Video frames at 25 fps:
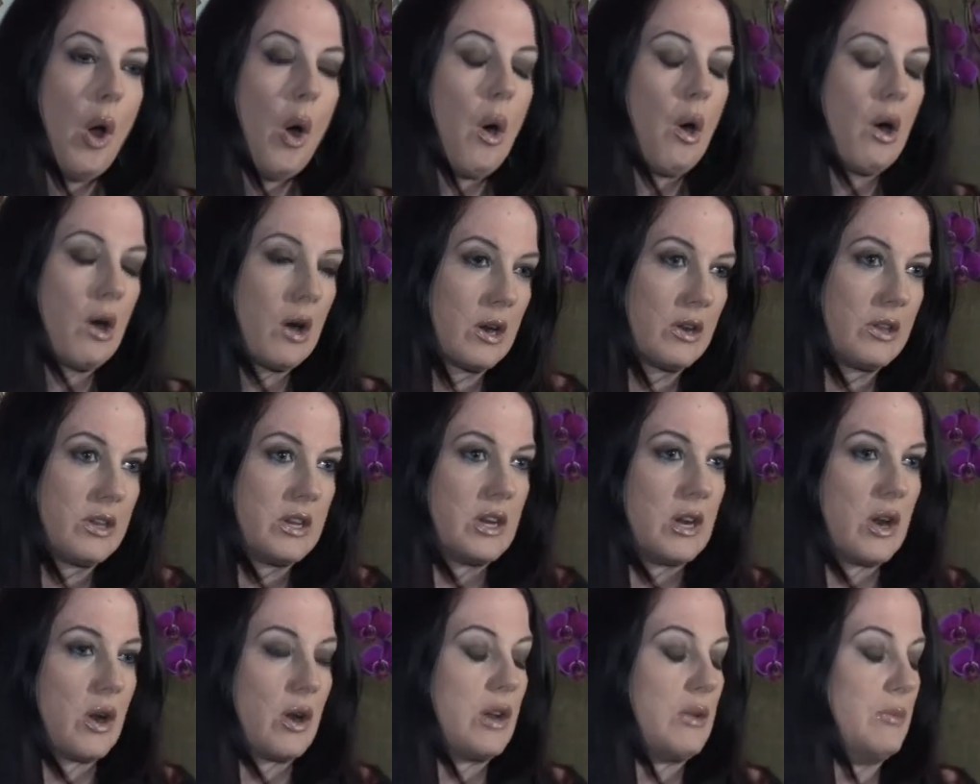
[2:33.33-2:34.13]
or
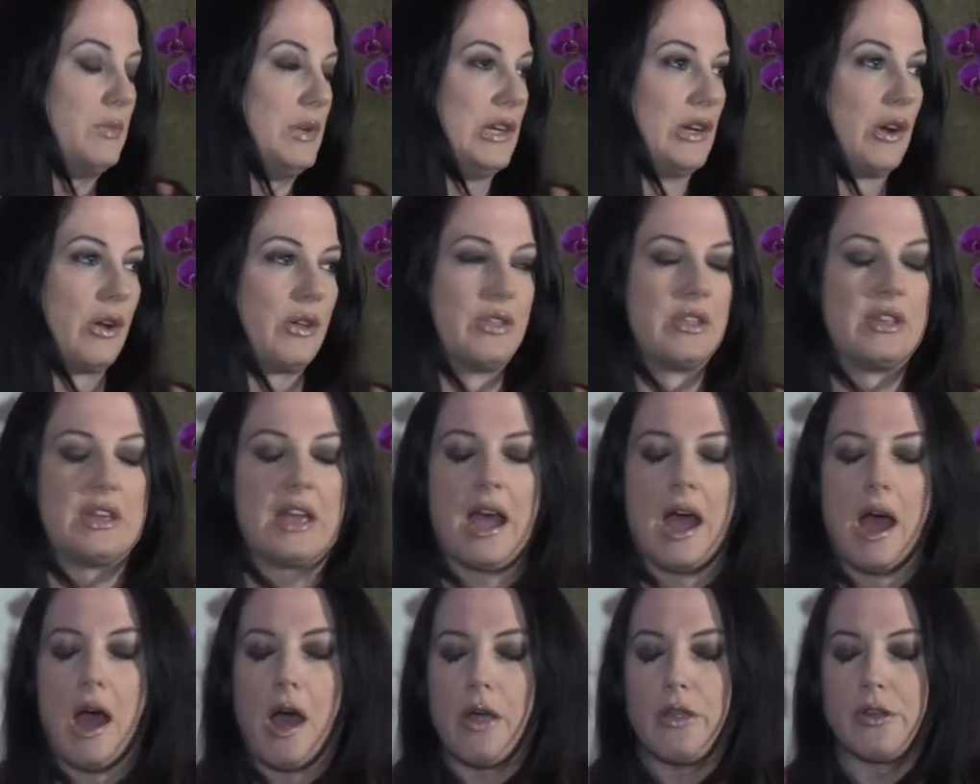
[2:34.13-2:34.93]
you know what I mean, on the
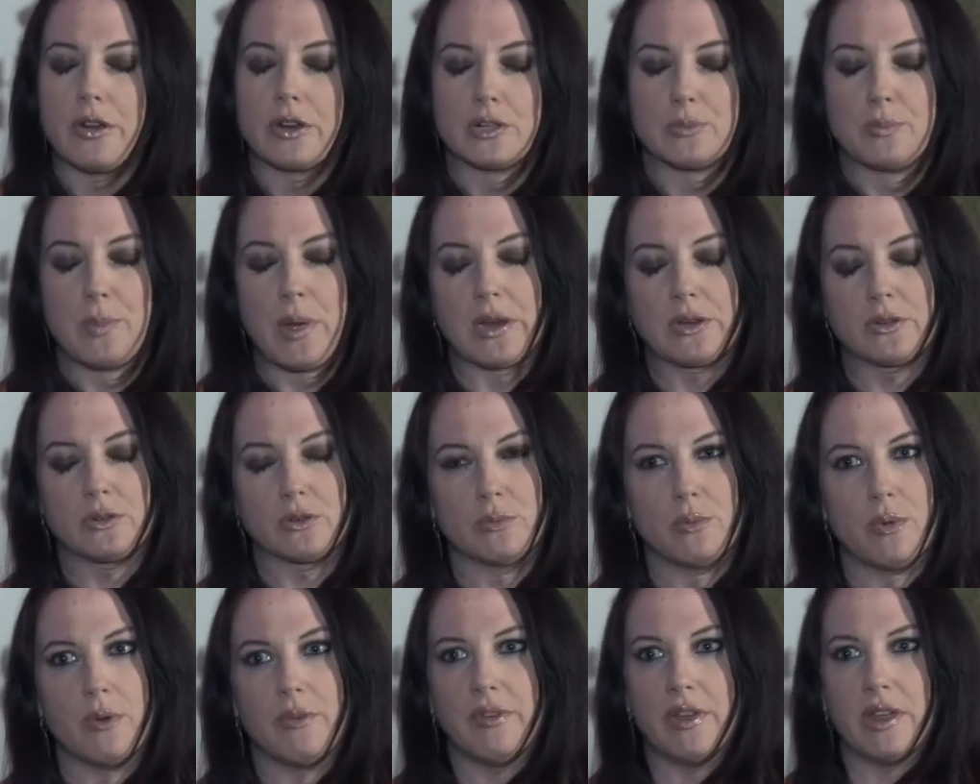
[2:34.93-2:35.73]
other
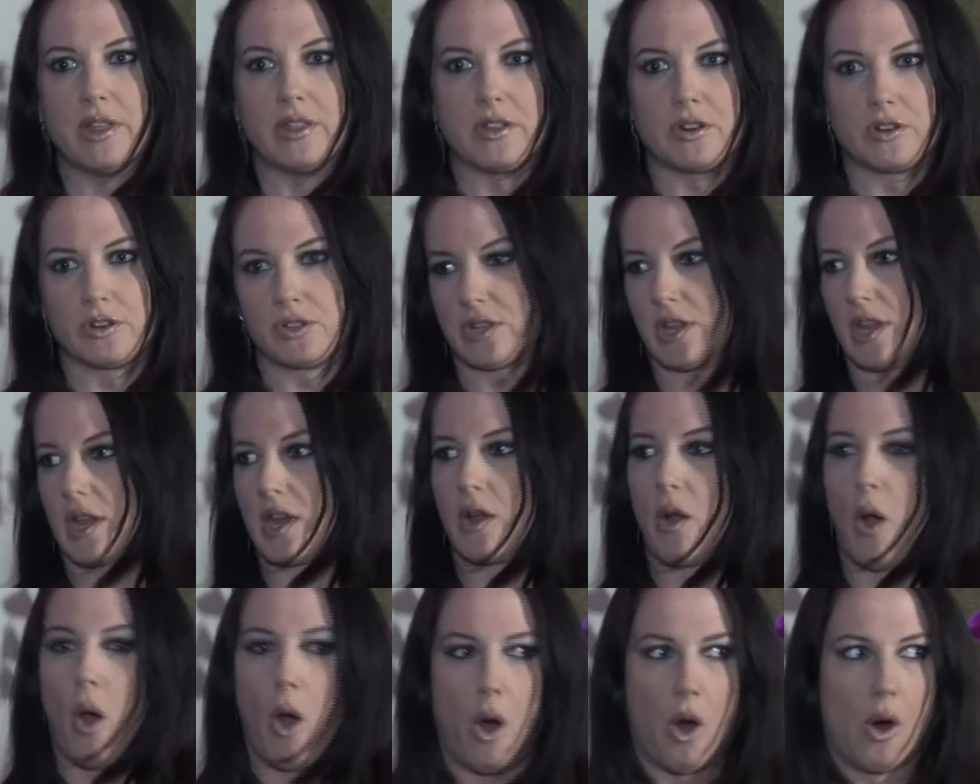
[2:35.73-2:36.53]
spectrum of it there's
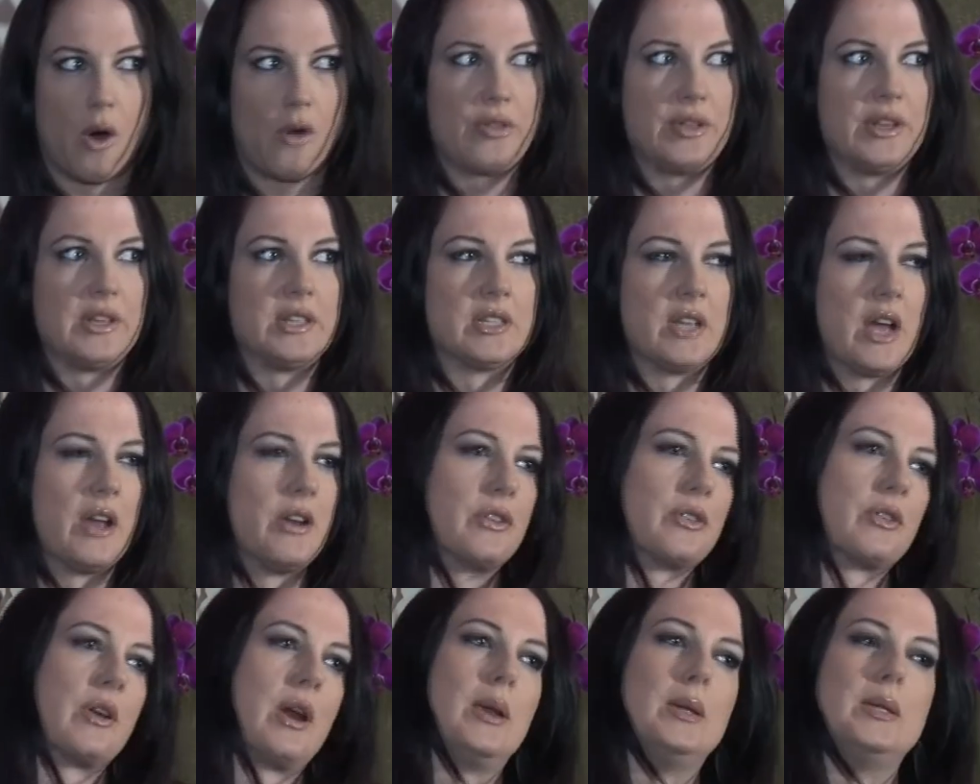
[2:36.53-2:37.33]
like all these
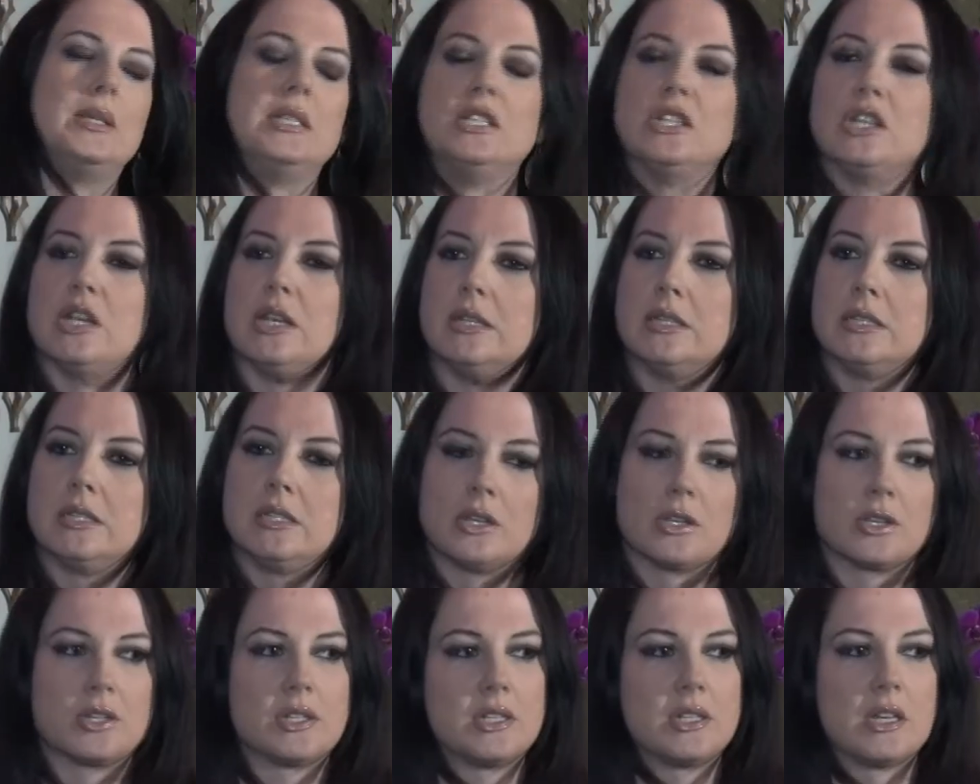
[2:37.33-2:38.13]
underground DJs
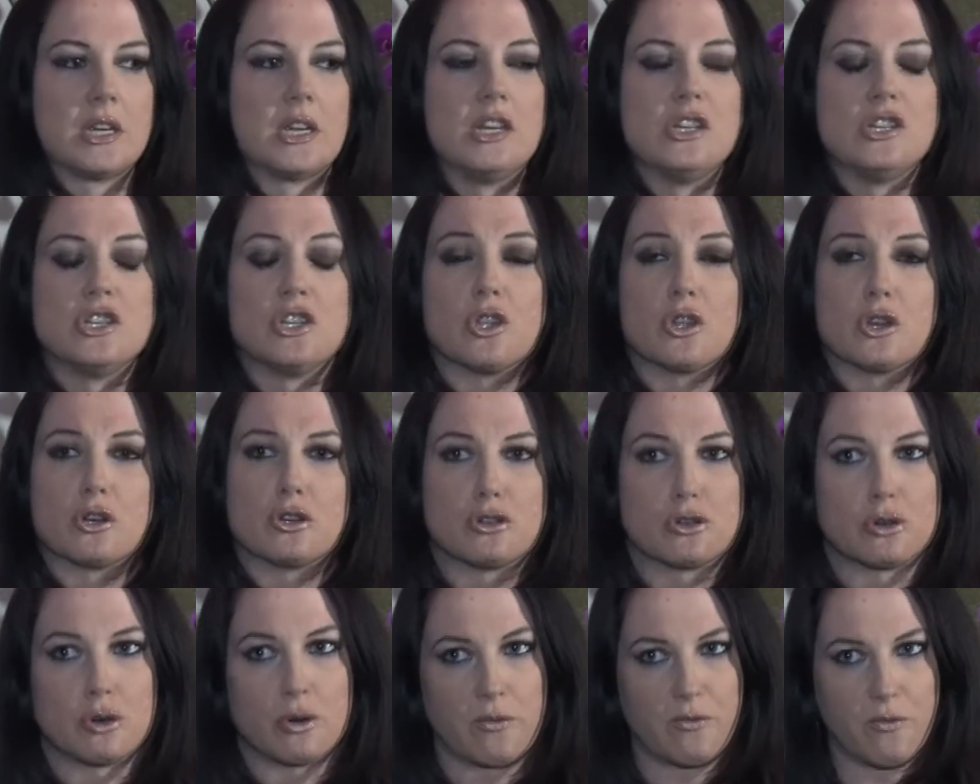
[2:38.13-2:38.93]
still sticking to their
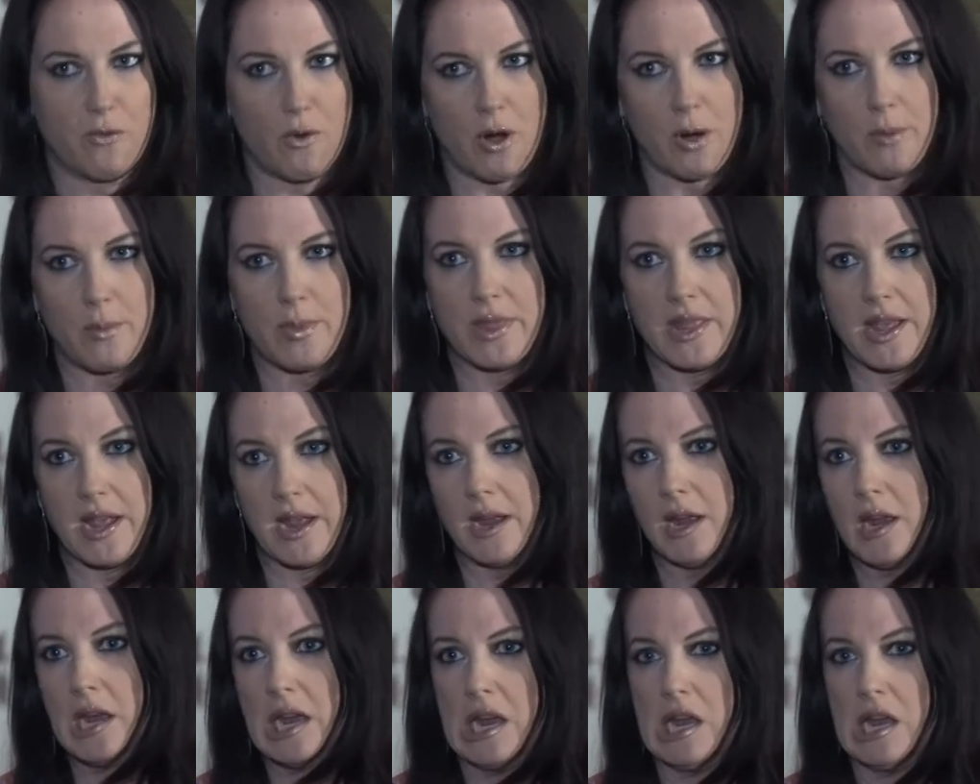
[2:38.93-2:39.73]
true form, and they